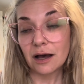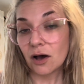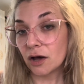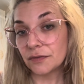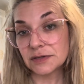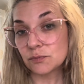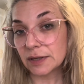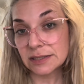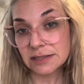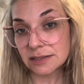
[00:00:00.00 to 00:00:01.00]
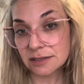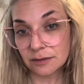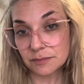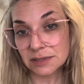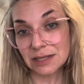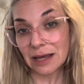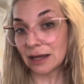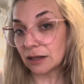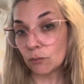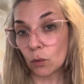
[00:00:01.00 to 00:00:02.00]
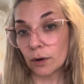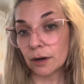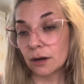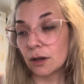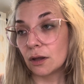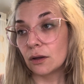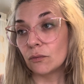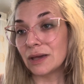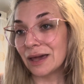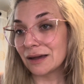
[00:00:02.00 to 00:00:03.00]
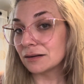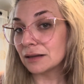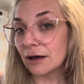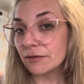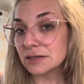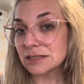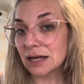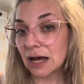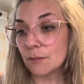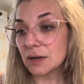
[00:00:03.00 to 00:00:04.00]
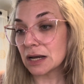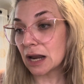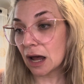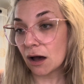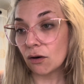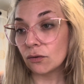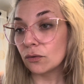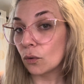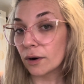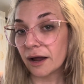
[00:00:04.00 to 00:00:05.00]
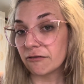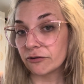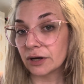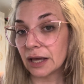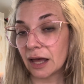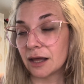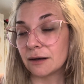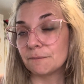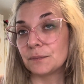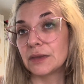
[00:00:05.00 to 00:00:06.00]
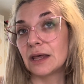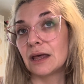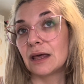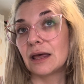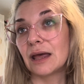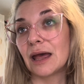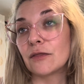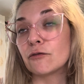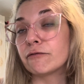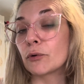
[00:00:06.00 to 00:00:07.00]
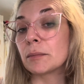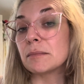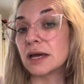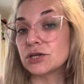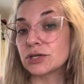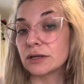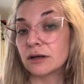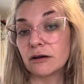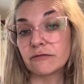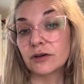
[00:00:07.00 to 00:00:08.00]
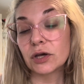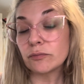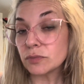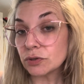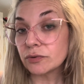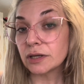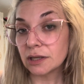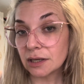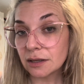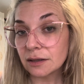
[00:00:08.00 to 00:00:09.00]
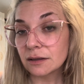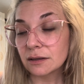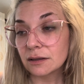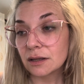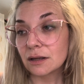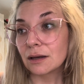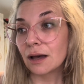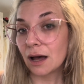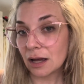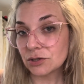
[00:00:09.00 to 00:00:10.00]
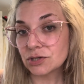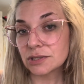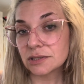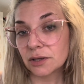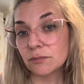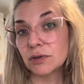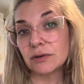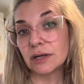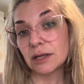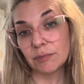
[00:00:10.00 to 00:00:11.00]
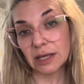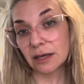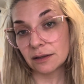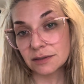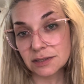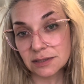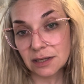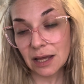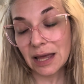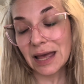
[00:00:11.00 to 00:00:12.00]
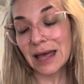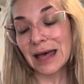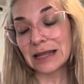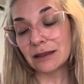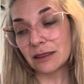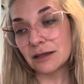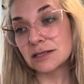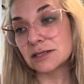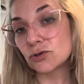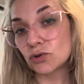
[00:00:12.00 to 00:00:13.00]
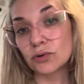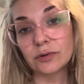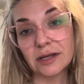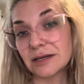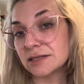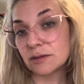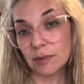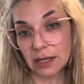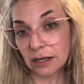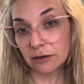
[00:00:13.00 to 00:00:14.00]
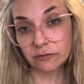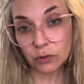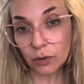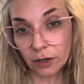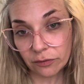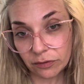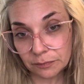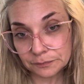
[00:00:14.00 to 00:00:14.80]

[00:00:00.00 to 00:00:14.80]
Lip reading: on these big systems anymore. We can't allow this to happen now or ever again. And the formation of community, conscious community, begins. And this truly is the beginning of New Earth.